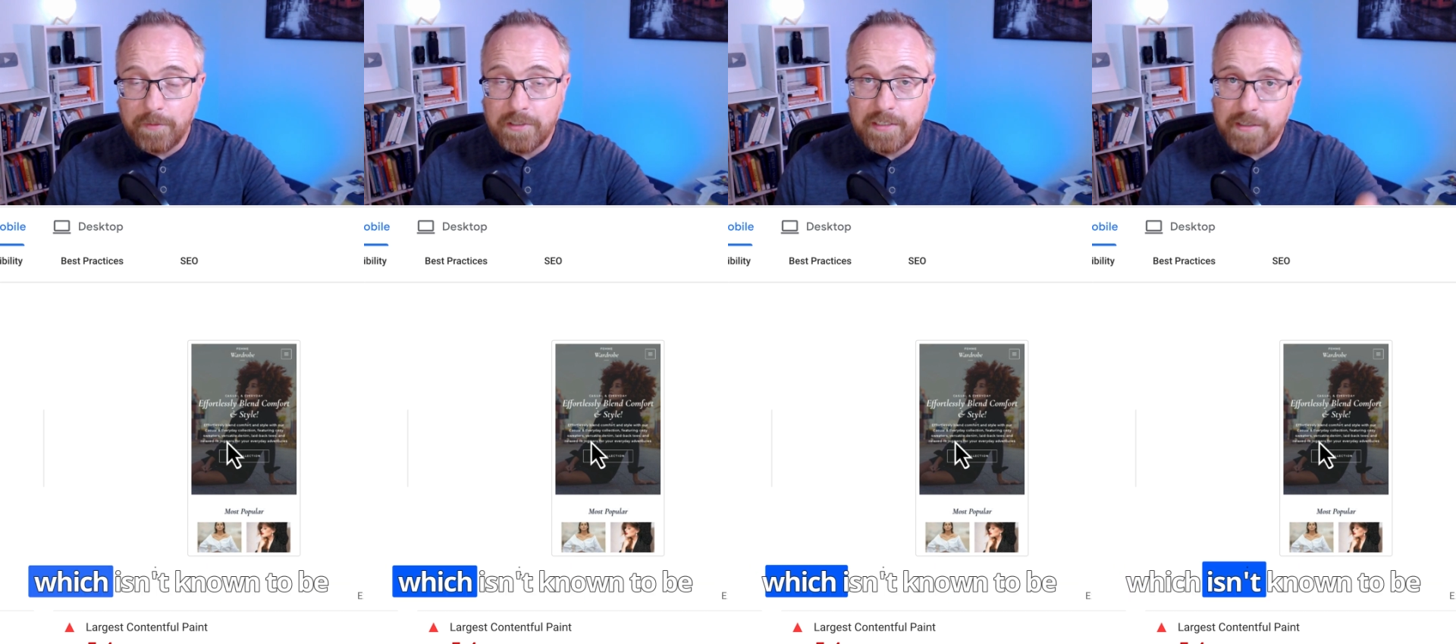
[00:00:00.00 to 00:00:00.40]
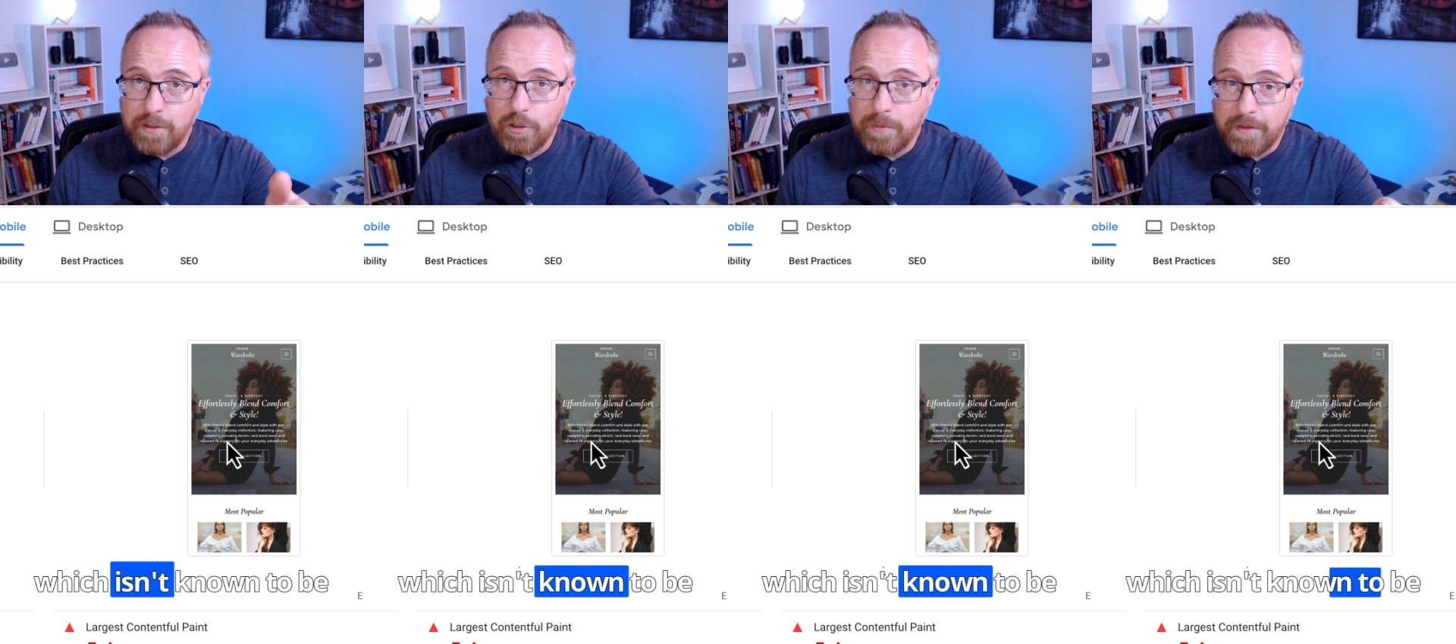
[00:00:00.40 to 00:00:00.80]
which isn't
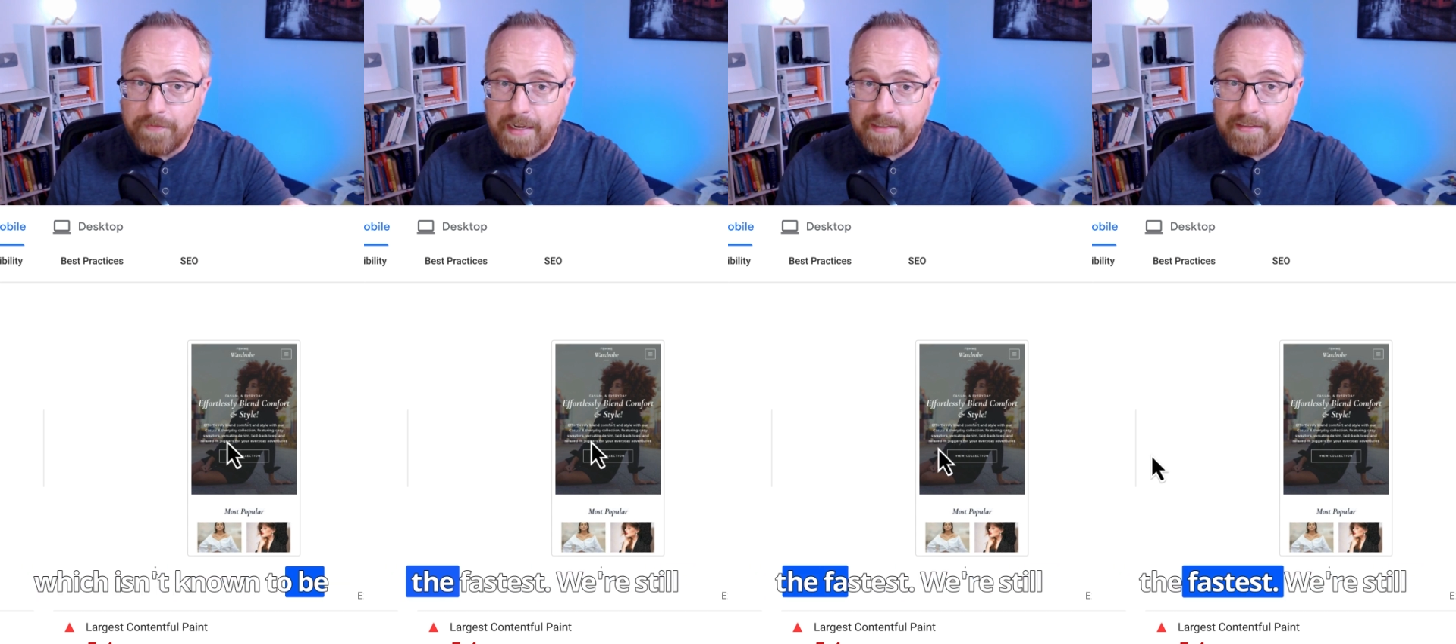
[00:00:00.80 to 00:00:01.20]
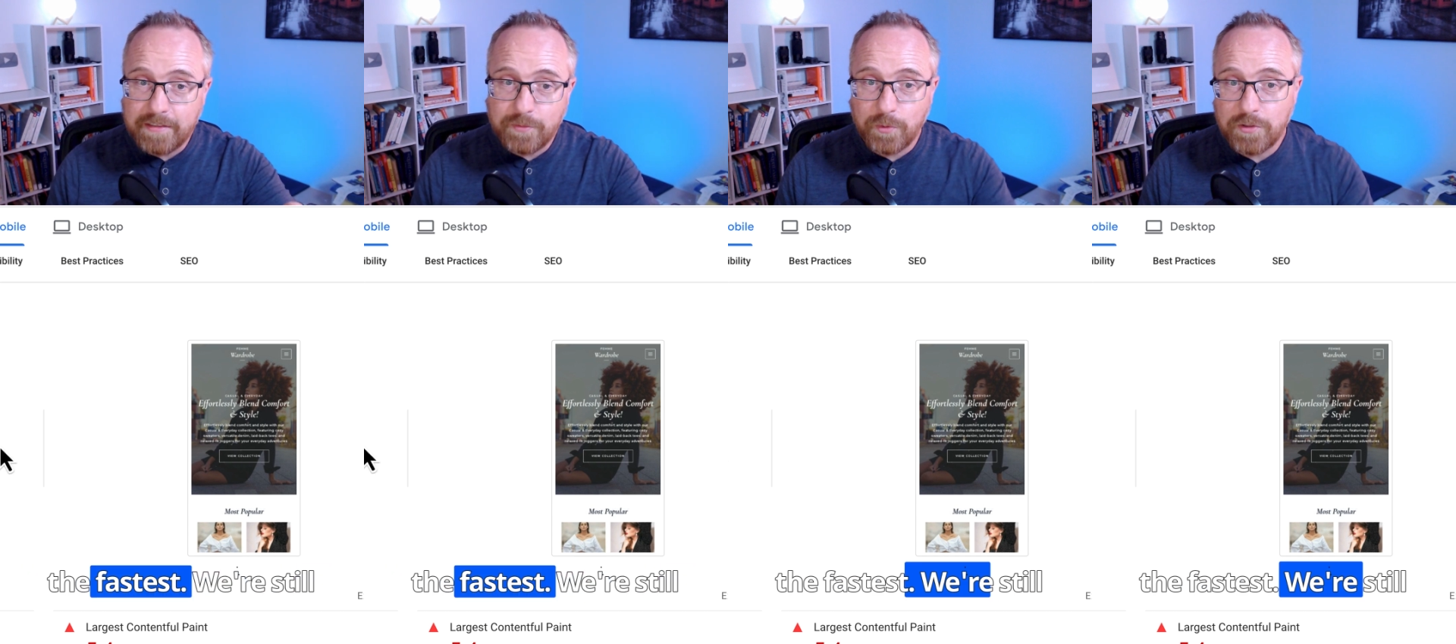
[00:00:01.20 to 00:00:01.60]
known to be the
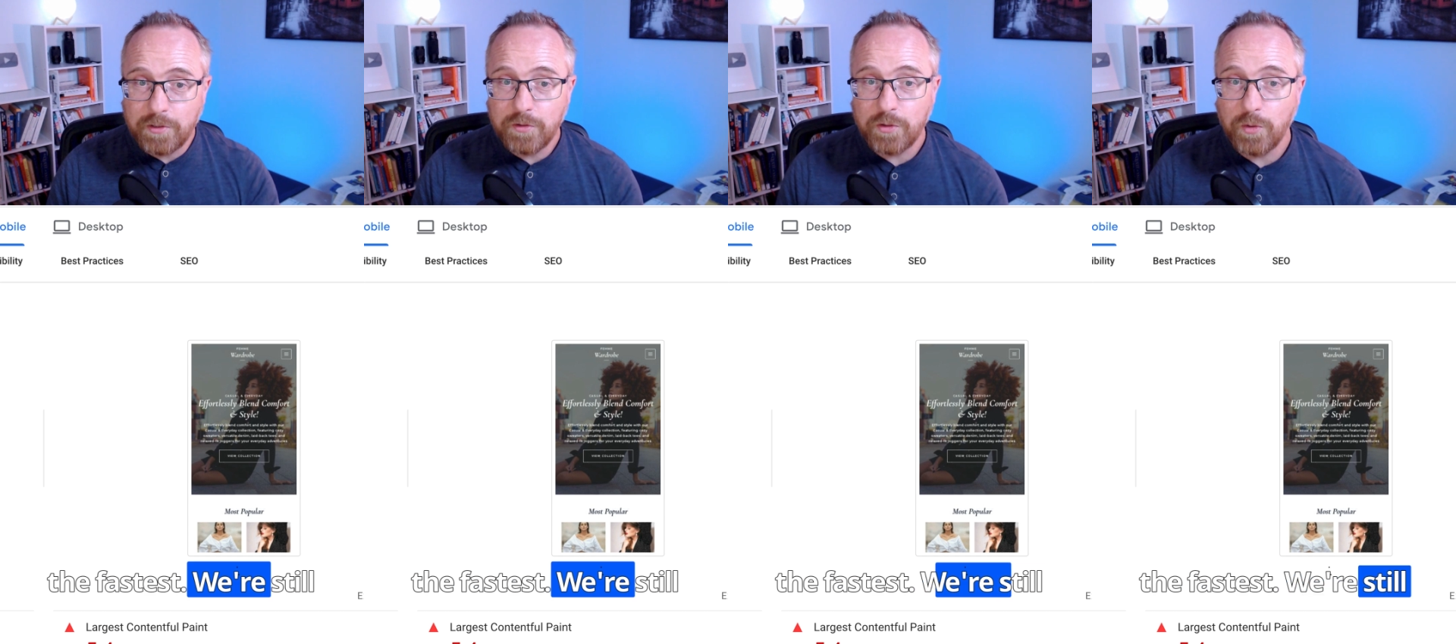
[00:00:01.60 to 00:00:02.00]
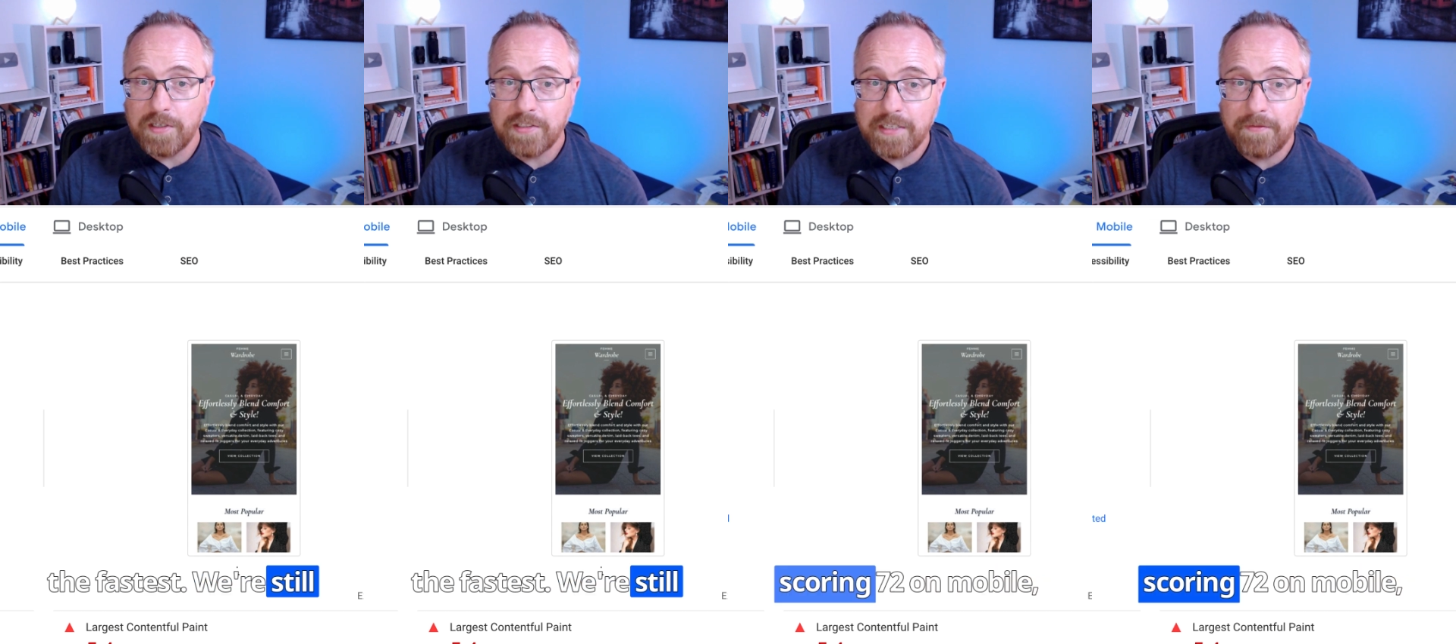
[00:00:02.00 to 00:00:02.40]
fastest, we're still
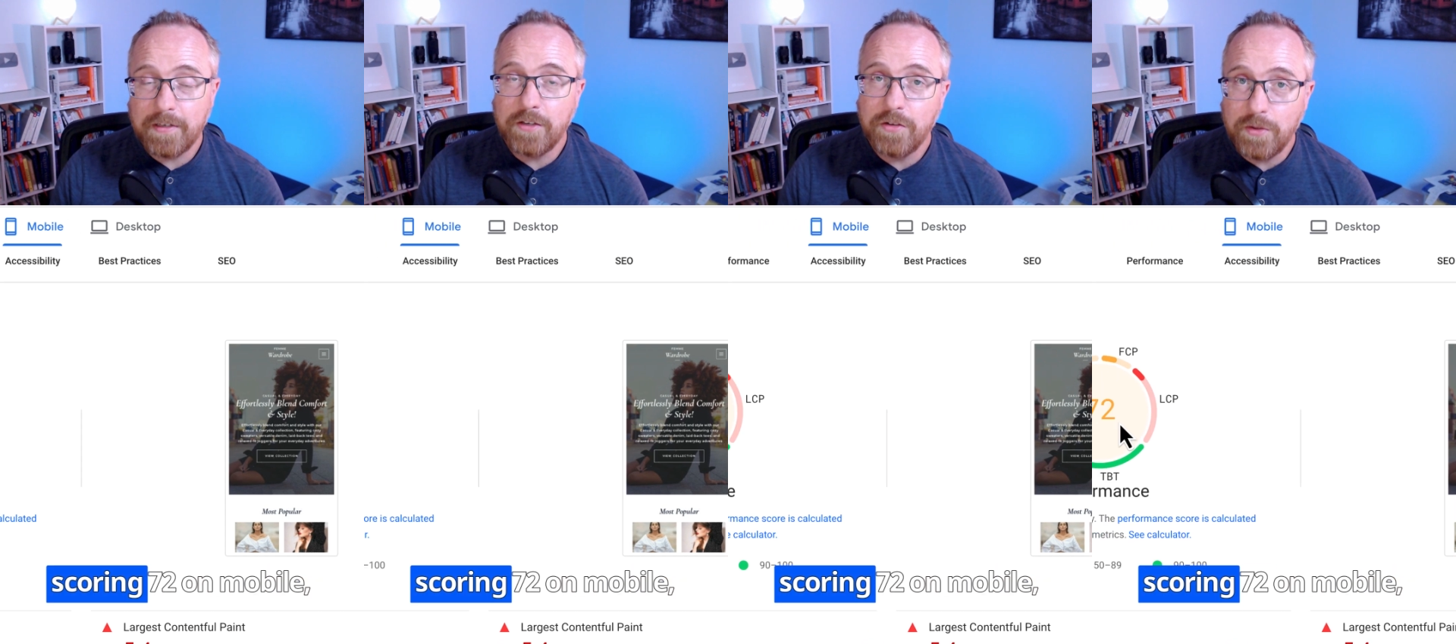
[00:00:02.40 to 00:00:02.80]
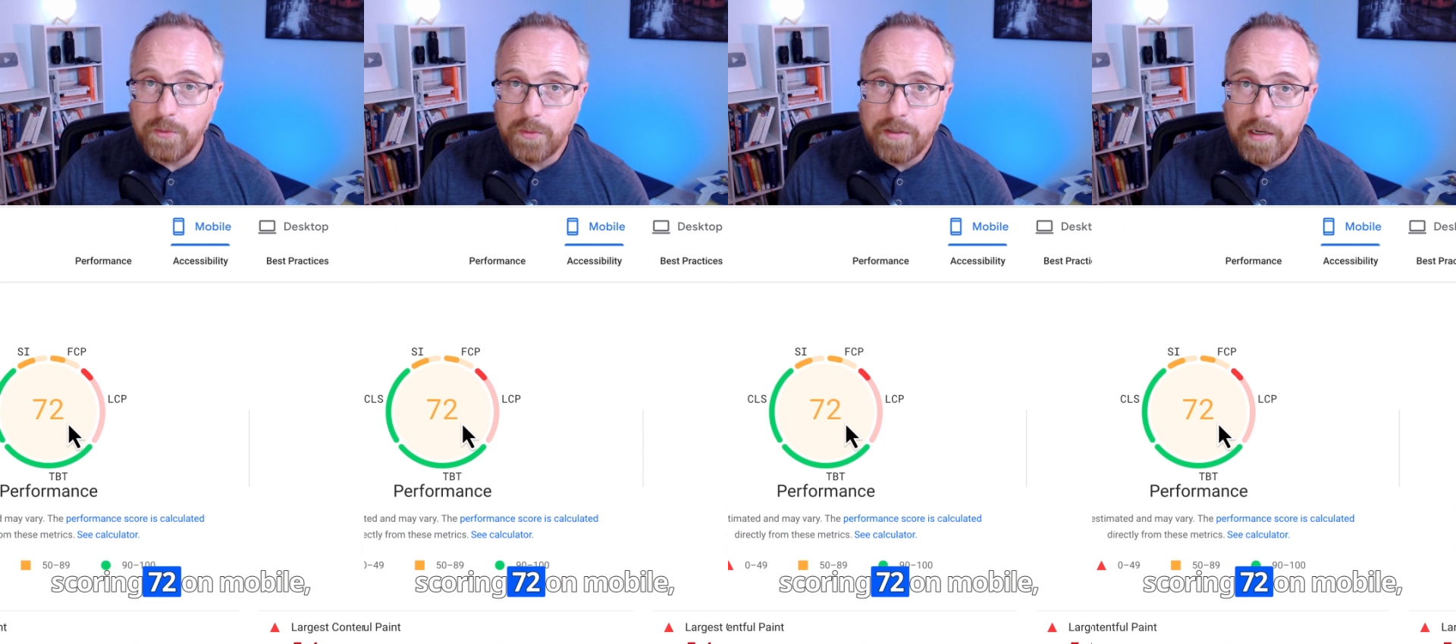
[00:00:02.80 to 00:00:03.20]
scoring 72